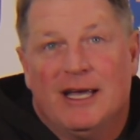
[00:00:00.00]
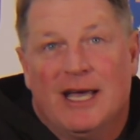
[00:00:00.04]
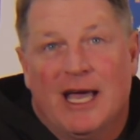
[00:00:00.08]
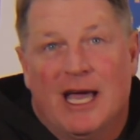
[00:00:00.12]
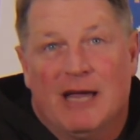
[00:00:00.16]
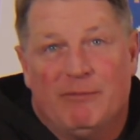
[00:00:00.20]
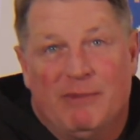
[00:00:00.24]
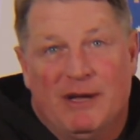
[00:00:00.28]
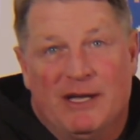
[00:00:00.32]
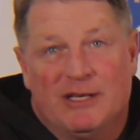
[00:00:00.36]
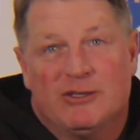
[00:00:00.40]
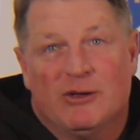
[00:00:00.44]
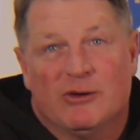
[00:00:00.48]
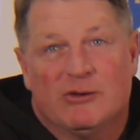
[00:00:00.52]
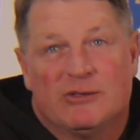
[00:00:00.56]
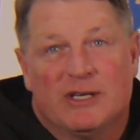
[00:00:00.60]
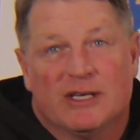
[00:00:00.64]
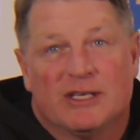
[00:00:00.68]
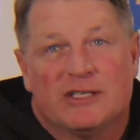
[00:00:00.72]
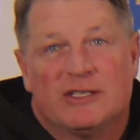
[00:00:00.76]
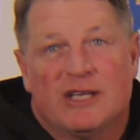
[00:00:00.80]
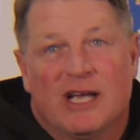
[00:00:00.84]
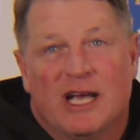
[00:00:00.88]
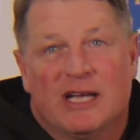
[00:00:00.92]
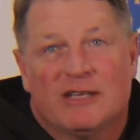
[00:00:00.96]
and be so
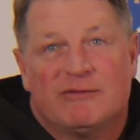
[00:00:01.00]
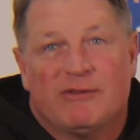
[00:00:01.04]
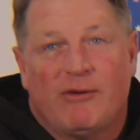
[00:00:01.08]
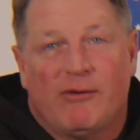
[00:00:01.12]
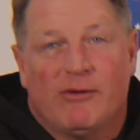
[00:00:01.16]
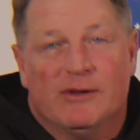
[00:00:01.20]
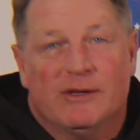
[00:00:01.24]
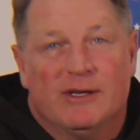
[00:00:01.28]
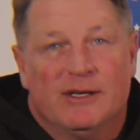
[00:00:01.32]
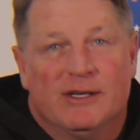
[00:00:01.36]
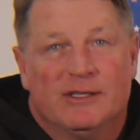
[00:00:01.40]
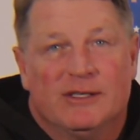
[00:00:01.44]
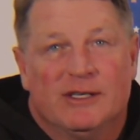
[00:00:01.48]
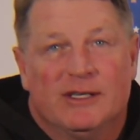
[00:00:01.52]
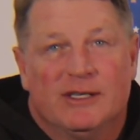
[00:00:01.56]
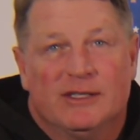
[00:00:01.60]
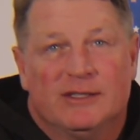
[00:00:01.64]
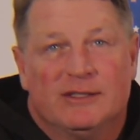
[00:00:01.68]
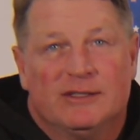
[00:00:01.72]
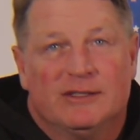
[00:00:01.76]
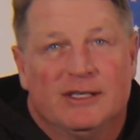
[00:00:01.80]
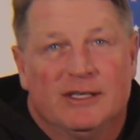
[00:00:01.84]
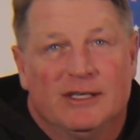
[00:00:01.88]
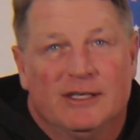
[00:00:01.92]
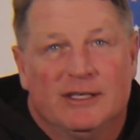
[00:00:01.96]
successful
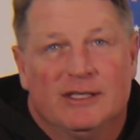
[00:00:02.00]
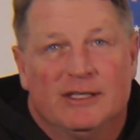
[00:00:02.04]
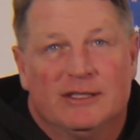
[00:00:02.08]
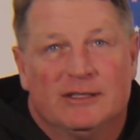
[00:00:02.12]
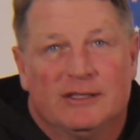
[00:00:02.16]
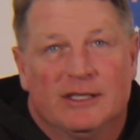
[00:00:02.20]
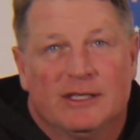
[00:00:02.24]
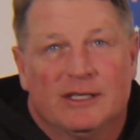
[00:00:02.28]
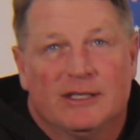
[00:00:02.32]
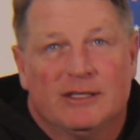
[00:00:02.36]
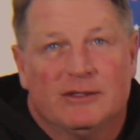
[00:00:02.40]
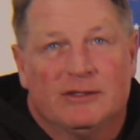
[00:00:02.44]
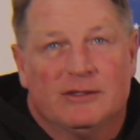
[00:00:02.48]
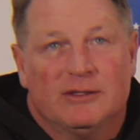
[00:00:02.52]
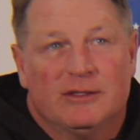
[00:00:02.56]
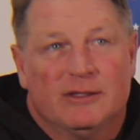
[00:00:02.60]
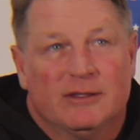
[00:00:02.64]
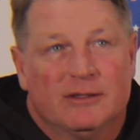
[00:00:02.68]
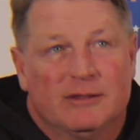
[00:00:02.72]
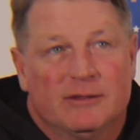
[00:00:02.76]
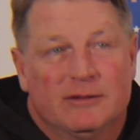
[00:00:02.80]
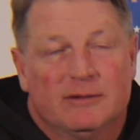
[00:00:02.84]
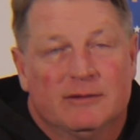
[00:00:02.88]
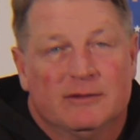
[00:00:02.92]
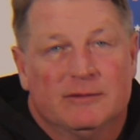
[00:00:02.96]
is a
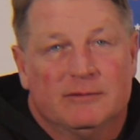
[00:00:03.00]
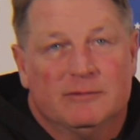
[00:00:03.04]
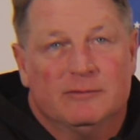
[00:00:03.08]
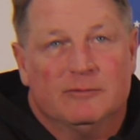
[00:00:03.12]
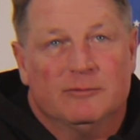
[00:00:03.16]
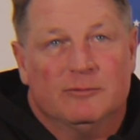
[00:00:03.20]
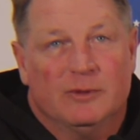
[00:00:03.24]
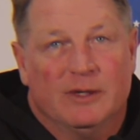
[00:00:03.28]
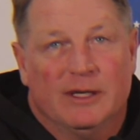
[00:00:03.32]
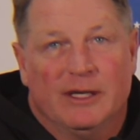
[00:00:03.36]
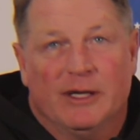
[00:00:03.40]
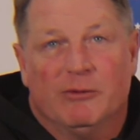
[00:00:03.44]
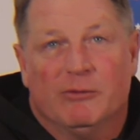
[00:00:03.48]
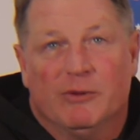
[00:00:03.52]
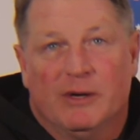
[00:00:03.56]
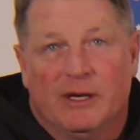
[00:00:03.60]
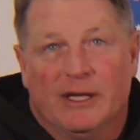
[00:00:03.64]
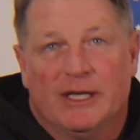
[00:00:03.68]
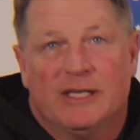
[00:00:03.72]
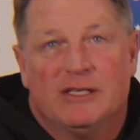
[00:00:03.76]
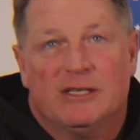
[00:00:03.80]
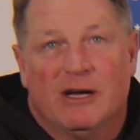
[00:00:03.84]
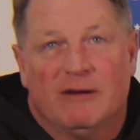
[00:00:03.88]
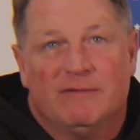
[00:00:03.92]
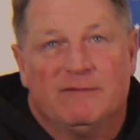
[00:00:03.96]
really,
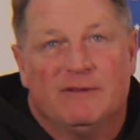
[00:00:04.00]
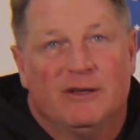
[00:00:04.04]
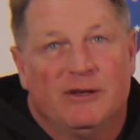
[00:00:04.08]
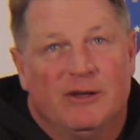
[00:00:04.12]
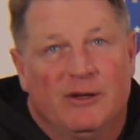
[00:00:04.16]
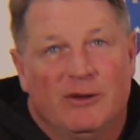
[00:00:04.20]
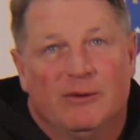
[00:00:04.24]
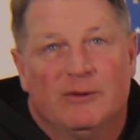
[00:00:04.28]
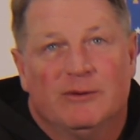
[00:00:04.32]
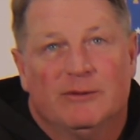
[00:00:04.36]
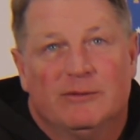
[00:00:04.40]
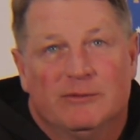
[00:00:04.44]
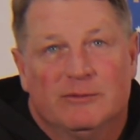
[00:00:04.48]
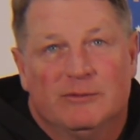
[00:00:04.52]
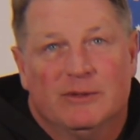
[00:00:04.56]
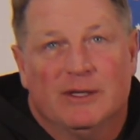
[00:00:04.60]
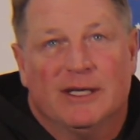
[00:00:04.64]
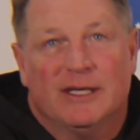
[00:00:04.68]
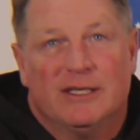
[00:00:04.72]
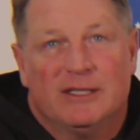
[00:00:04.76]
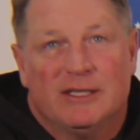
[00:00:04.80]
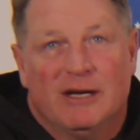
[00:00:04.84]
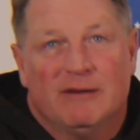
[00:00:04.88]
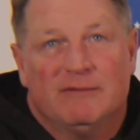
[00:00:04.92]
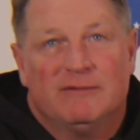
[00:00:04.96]
really tough to do.
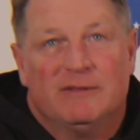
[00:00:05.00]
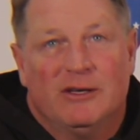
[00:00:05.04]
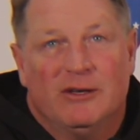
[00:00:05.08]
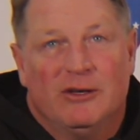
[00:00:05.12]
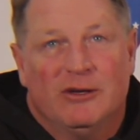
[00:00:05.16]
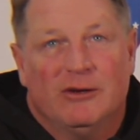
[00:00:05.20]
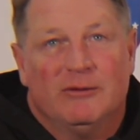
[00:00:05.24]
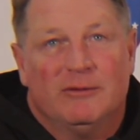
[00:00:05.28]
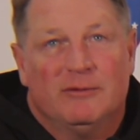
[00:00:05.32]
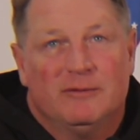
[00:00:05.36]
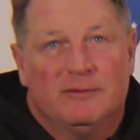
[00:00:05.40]
Really tough to do.